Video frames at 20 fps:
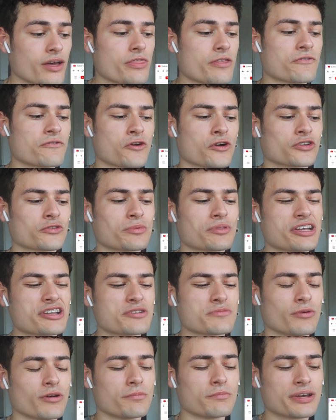The first one
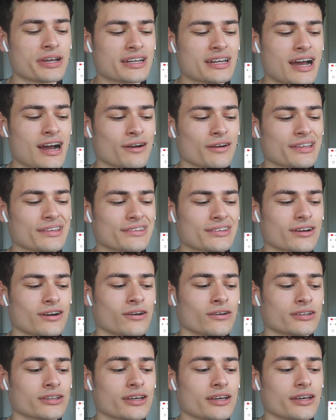that your boy picked out is
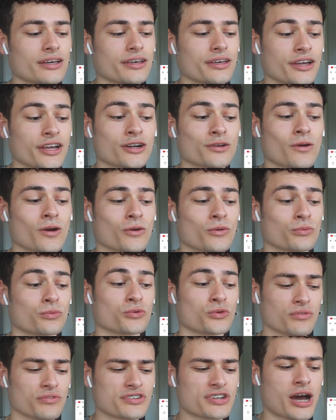called Hero
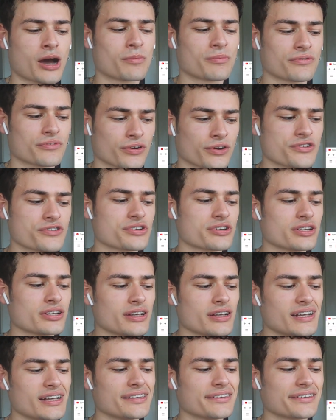Rooftop Version,
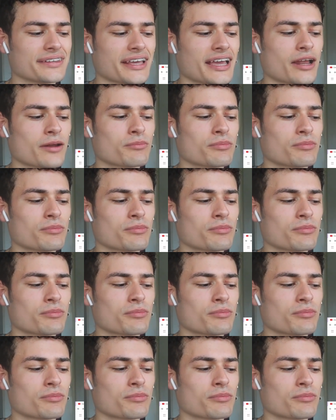sitting